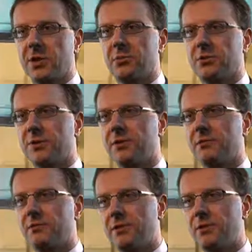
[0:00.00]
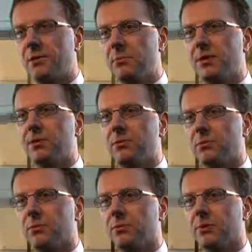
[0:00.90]
and it will sit in 15 meters
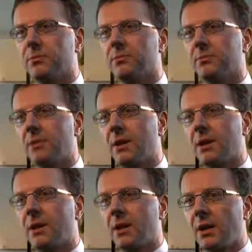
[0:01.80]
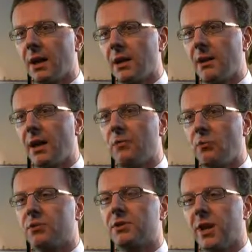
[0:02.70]
of water. In that
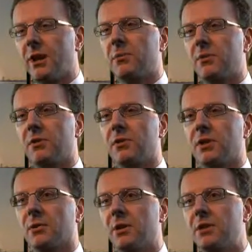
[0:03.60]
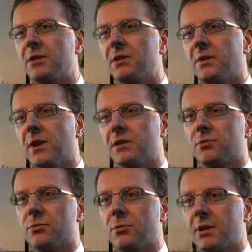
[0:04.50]
water depth, the competing
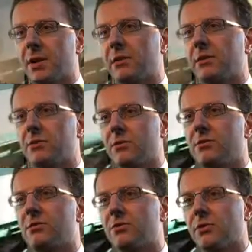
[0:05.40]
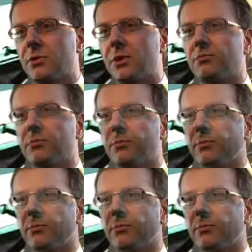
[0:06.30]
devices will be down at 200 to 300